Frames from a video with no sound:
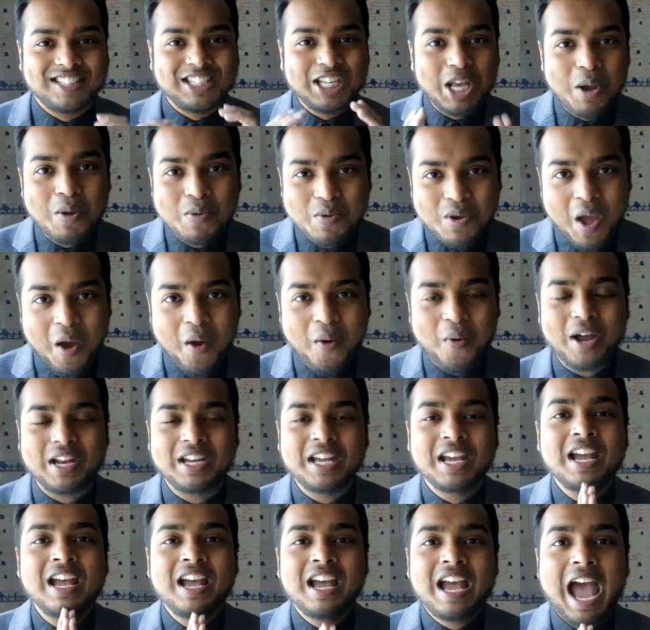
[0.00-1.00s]

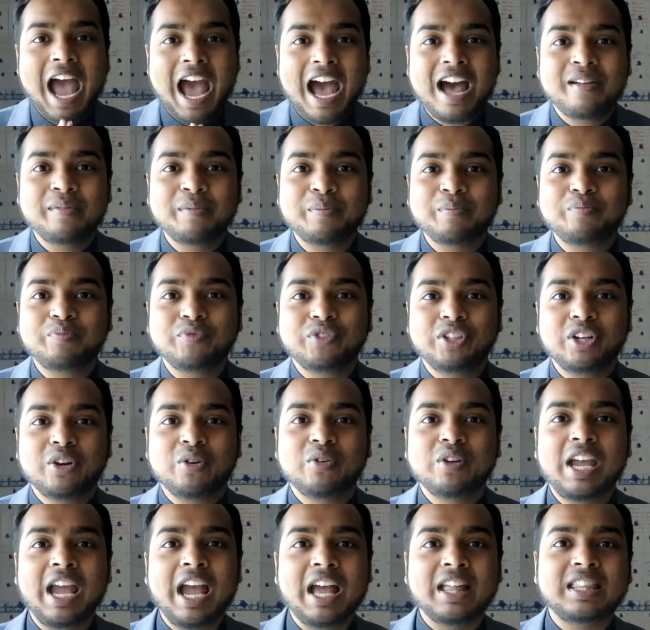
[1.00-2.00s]
and
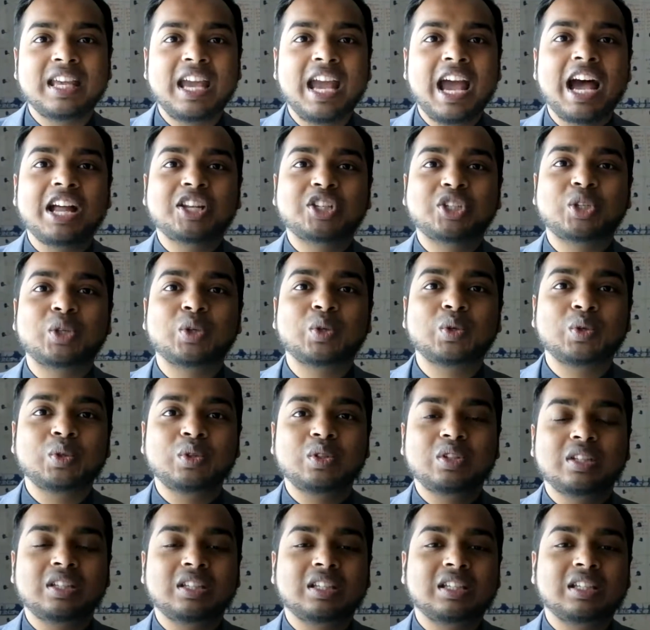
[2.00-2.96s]
they had to